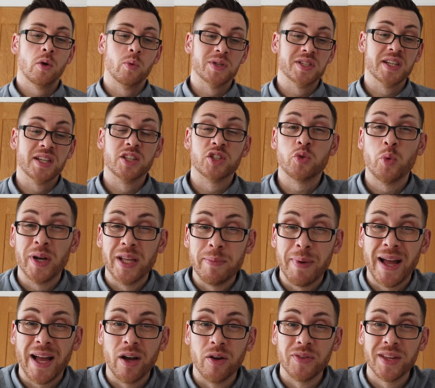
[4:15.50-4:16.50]
We're sitting at
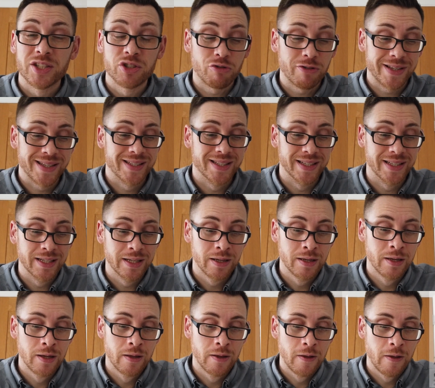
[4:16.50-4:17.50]
£20, that's crazy.
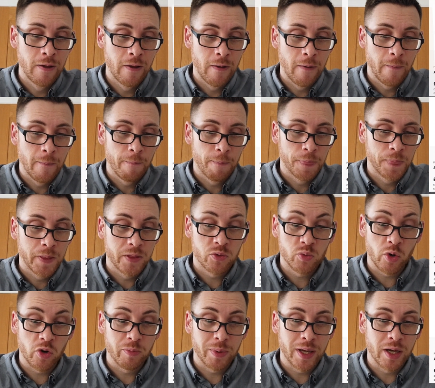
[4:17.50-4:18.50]

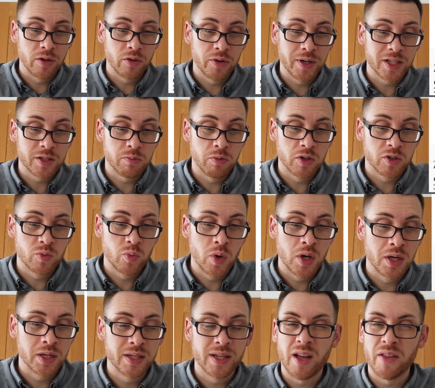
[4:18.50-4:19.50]
£12 on Xbox
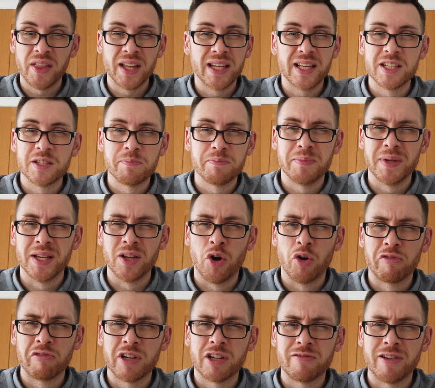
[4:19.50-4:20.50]
One, I think it's been
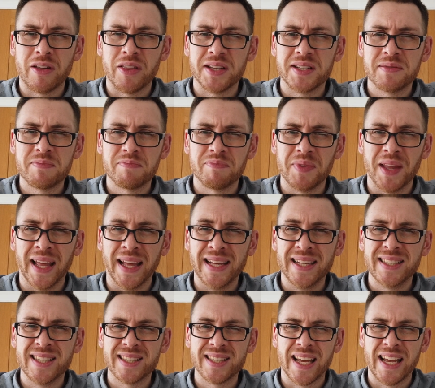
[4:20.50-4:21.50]
hovering around the
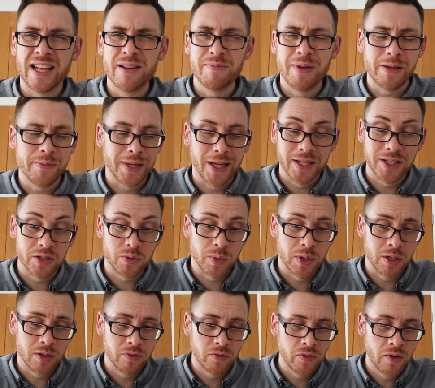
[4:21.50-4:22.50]
8 to 10, maybe 8 to
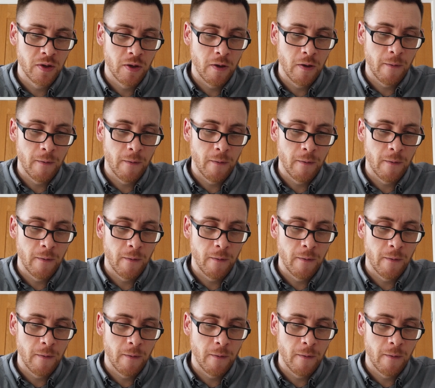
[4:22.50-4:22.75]
12.